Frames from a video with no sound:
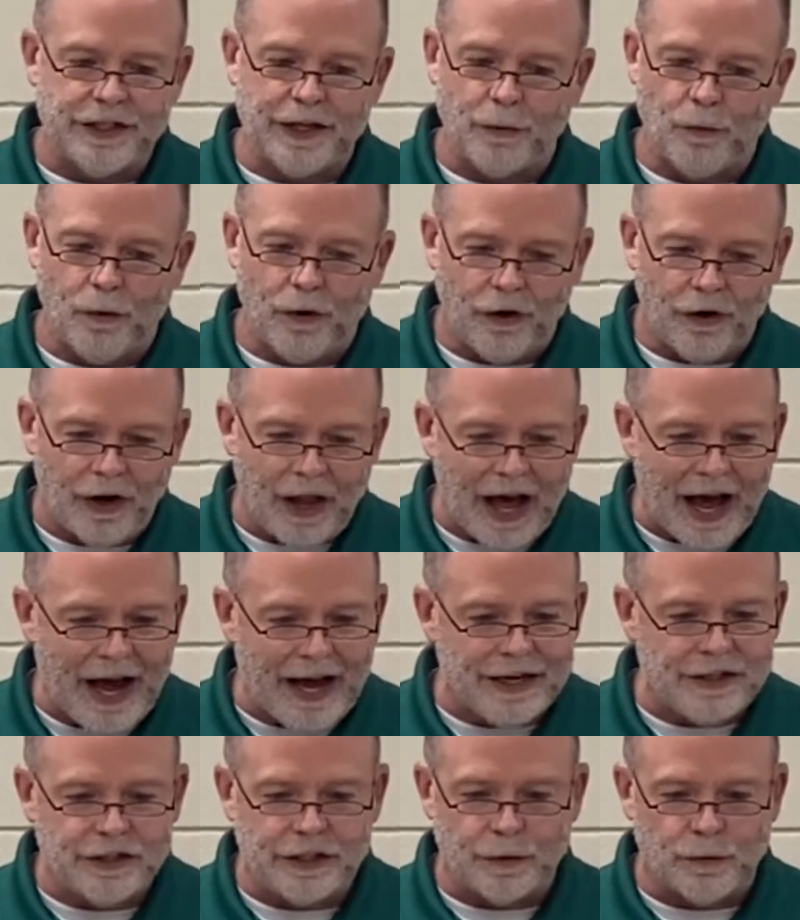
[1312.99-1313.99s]
that were
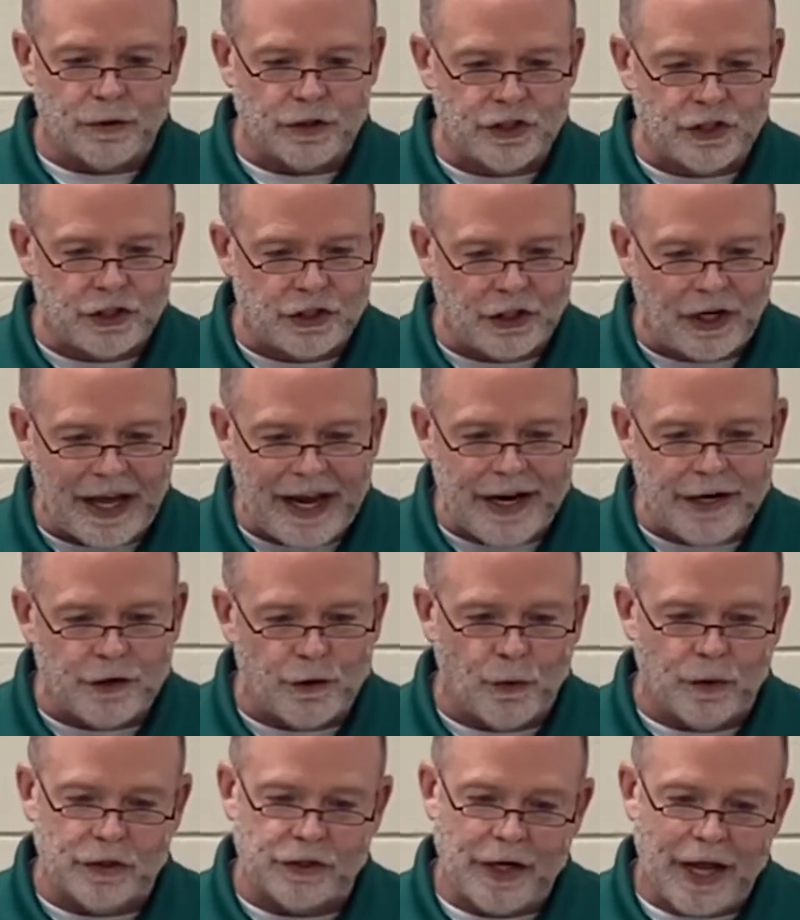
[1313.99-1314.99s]
lies, they were
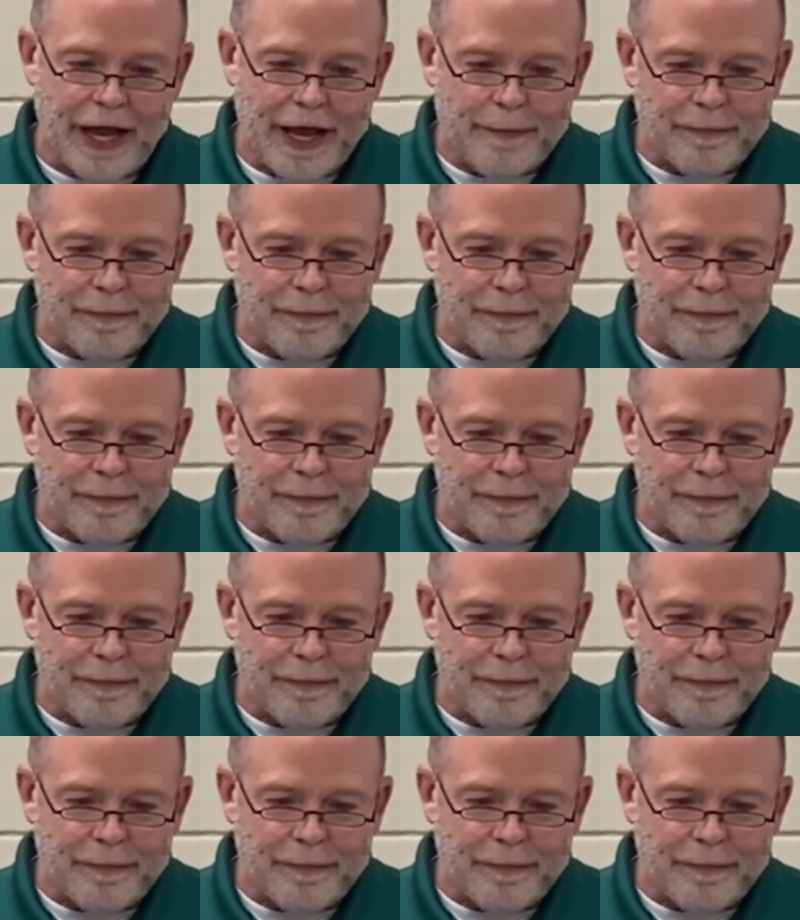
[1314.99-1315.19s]
slanderous,